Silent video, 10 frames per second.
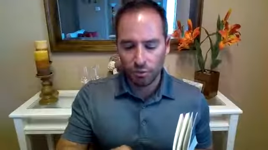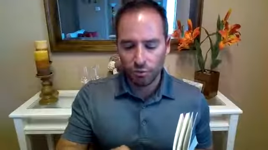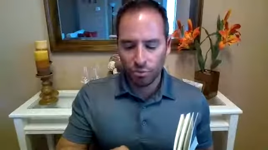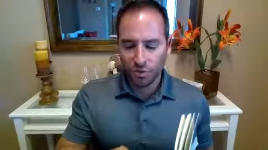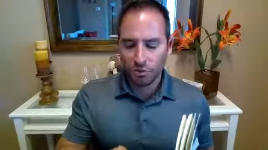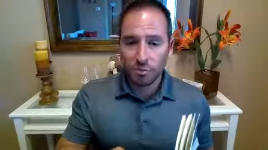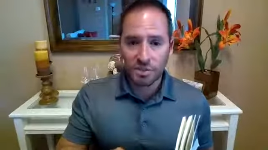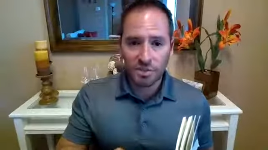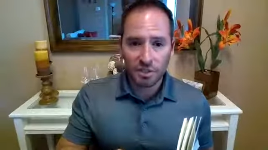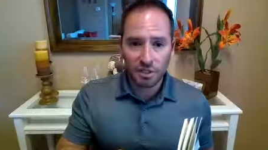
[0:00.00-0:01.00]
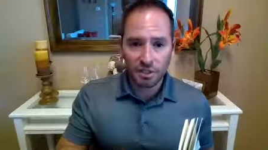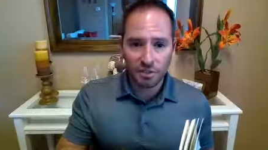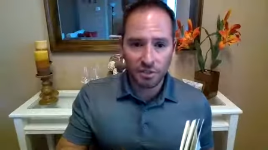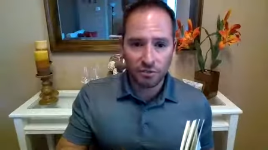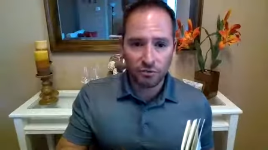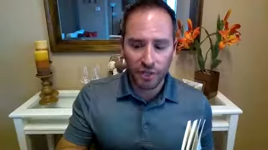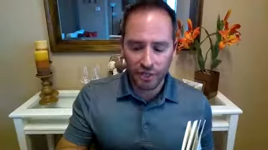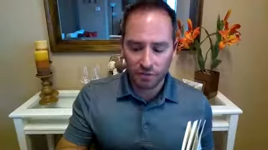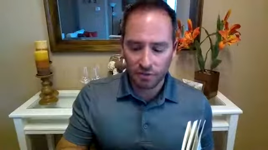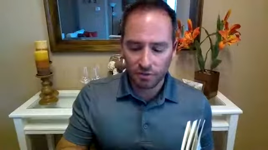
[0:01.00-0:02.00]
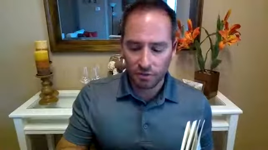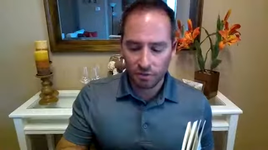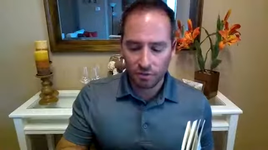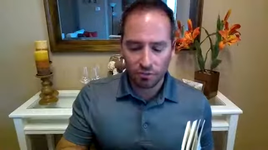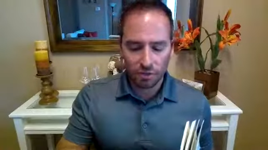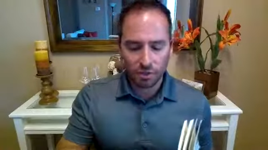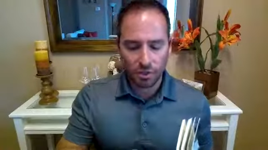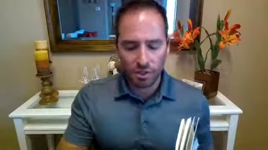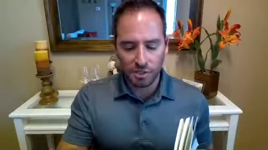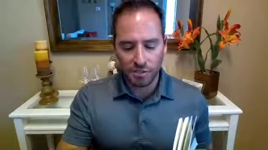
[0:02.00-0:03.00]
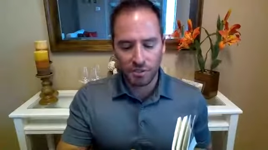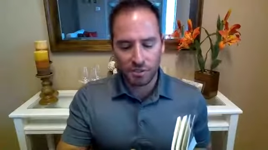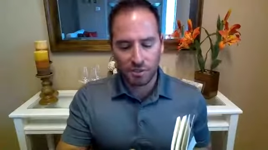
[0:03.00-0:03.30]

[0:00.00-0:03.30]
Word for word: would be to mistake the effect for the cause,